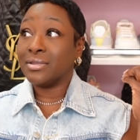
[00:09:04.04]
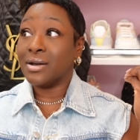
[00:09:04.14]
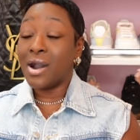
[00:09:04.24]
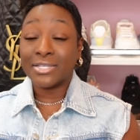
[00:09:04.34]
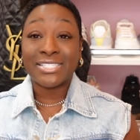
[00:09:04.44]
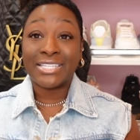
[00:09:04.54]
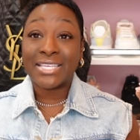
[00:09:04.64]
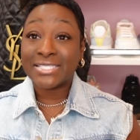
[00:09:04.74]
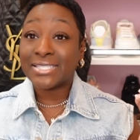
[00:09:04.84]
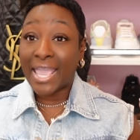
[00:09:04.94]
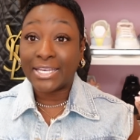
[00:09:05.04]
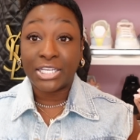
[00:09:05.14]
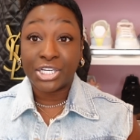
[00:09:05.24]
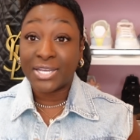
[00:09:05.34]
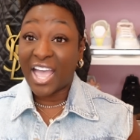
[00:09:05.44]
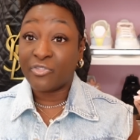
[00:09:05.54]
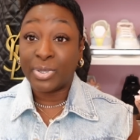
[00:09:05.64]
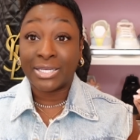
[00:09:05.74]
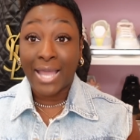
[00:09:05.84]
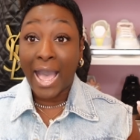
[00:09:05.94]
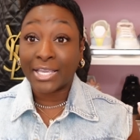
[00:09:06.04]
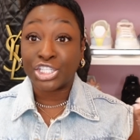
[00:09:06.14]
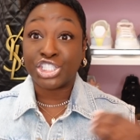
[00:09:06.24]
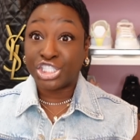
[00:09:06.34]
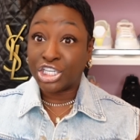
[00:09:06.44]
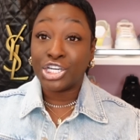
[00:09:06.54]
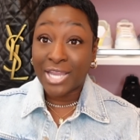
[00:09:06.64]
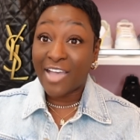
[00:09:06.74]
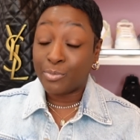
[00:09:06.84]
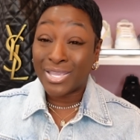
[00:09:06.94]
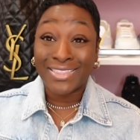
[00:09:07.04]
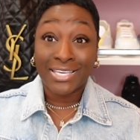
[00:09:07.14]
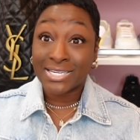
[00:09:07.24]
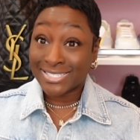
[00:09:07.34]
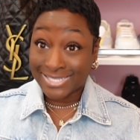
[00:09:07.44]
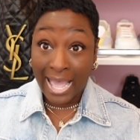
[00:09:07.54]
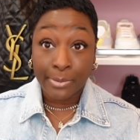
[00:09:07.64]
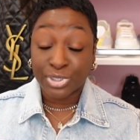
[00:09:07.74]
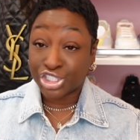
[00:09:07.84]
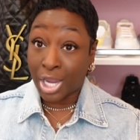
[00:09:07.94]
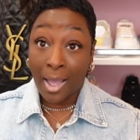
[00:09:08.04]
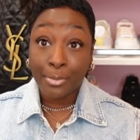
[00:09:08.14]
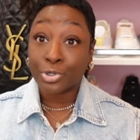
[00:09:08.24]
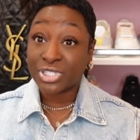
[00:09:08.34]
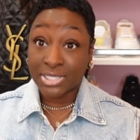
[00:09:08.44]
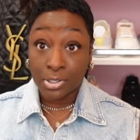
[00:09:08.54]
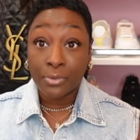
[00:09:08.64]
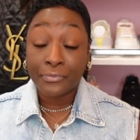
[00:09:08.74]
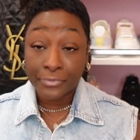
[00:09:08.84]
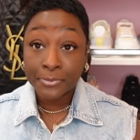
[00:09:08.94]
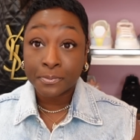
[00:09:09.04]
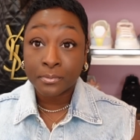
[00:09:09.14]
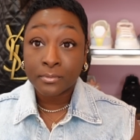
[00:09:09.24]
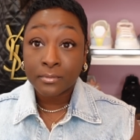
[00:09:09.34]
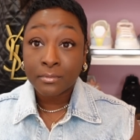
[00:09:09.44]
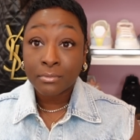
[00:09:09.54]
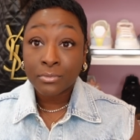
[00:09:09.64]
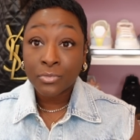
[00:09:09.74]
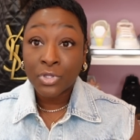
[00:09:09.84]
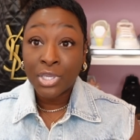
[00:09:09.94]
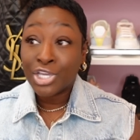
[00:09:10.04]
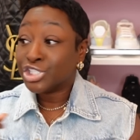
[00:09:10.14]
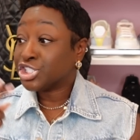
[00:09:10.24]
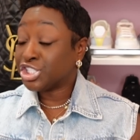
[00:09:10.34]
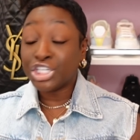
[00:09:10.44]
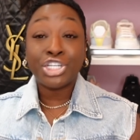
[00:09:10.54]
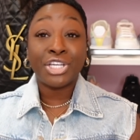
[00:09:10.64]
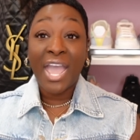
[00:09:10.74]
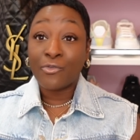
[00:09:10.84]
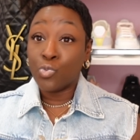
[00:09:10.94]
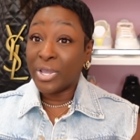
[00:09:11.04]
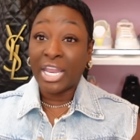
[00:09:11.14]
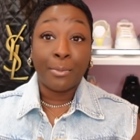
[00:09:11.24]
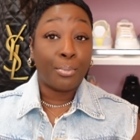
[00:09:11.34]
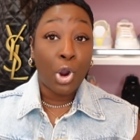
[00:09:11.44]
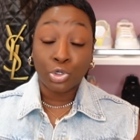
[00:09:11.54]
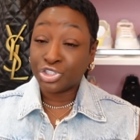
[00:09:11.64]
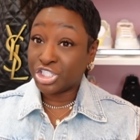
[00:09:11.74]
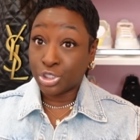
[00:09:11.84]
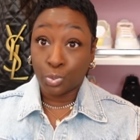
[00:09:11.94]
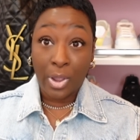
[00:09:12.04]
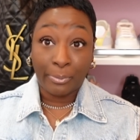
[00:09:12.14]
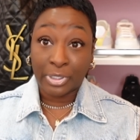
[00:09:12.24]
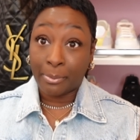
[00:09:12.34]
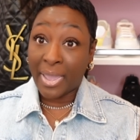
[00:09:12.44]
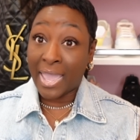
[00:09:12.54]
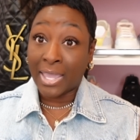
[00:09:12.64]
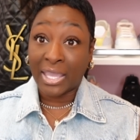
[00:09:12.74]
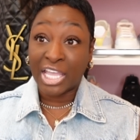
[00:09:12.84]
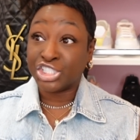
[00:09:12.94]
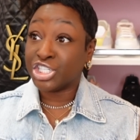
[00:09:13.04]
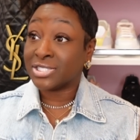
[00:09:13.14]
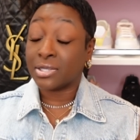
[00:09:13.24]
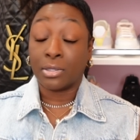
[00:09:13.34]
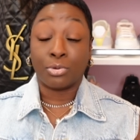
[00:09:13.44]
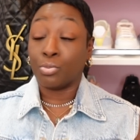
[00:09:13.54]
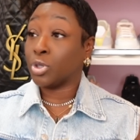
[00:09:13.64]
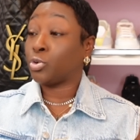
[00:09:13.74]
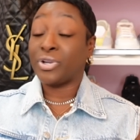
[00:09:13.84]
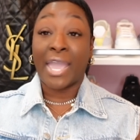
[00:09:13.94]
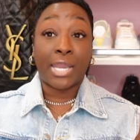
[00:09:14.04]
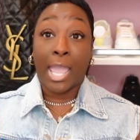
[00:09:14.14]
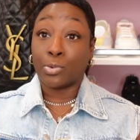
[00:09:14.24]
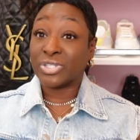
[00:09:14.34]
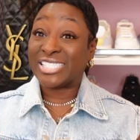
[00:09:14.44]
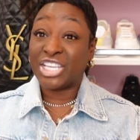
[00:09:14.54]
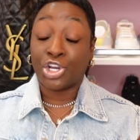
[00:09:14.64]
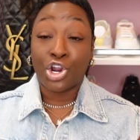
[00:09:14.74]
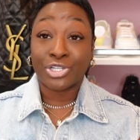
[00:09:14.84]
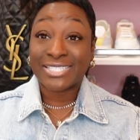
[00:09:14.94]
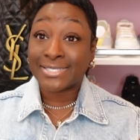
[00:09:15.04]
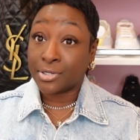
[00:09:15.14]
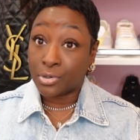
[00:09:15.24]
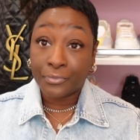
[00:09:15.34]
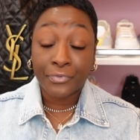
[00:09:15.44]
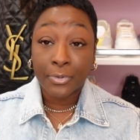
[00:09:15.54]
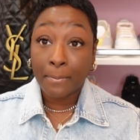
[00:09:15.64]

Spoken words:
honestly, this lady could have been lying. She could have been the consignment shop herself. She could have went and purchased the replica bag and just created a receipt herself.